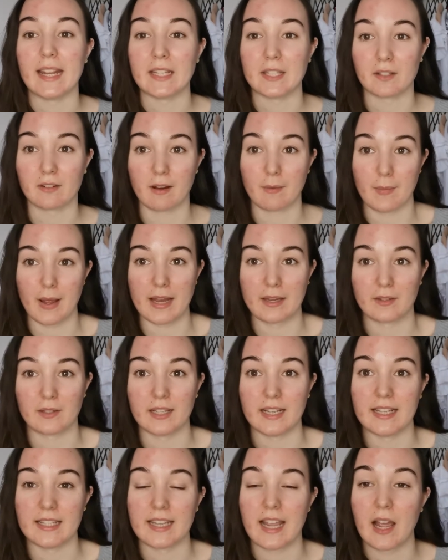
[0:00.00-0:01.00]
Instagram
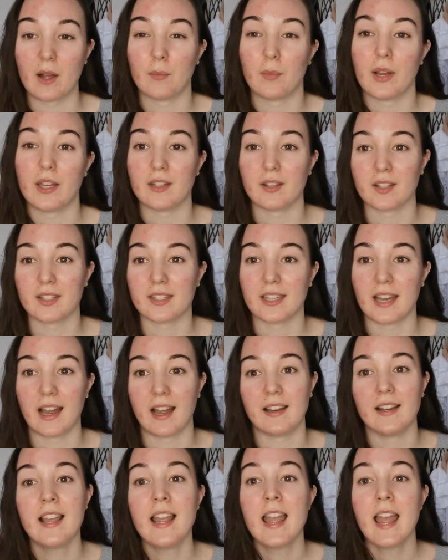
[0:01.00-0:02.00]
handle is
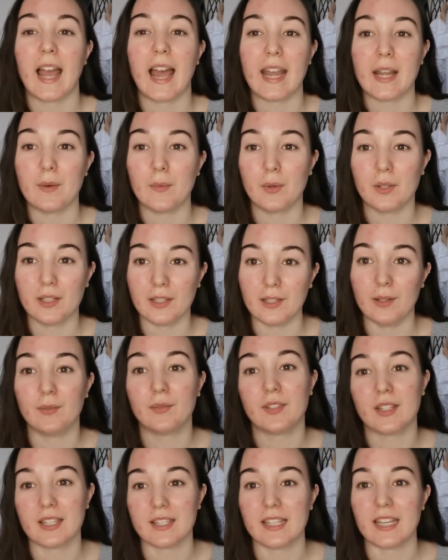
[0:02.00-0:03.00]
@wit.style, and I would
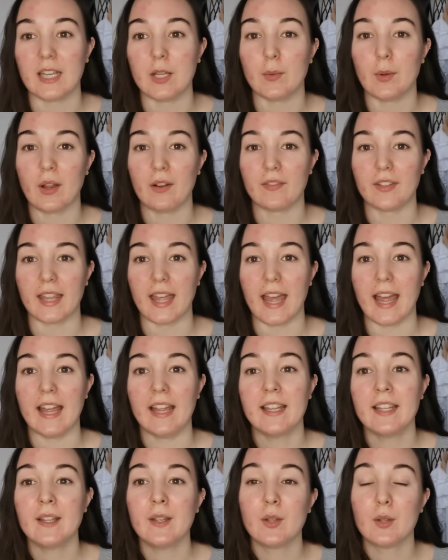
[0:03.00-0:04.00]
love to see you over
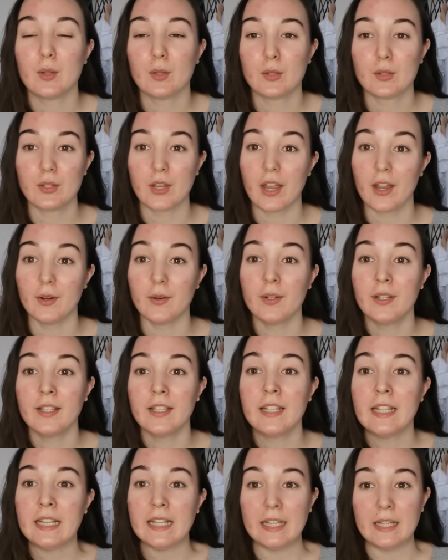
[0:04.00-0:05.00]
there. So
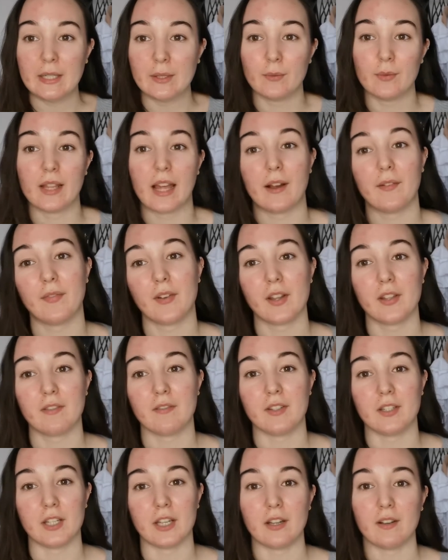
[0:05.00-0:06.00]
without
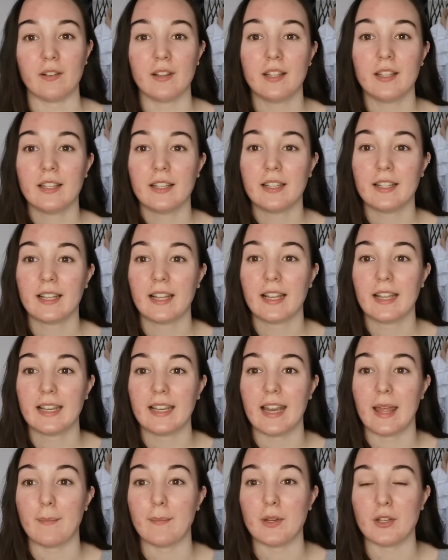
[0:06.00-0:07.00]
further ado,
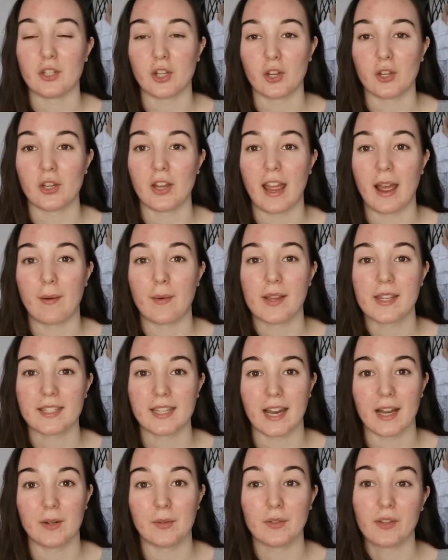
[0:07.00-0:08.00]
let me show you how I
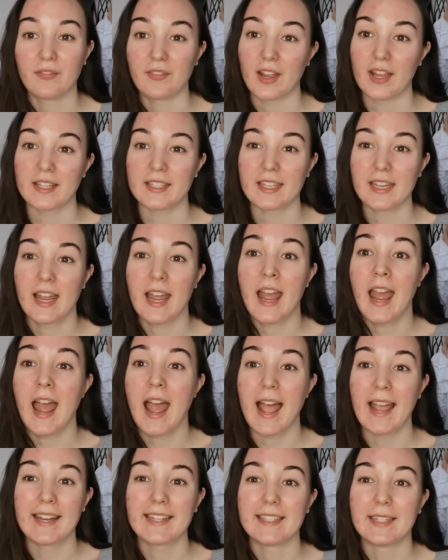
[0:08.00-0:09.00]
styled the first
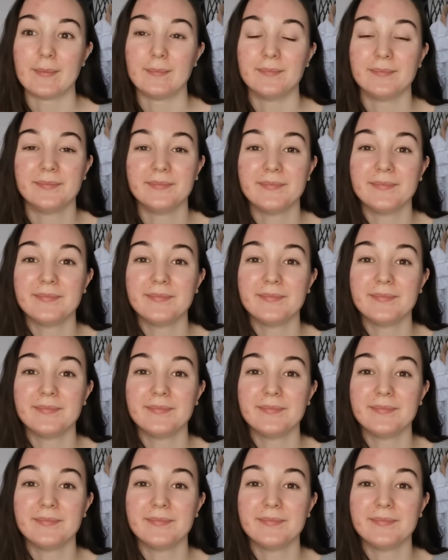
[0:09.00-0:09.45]
item.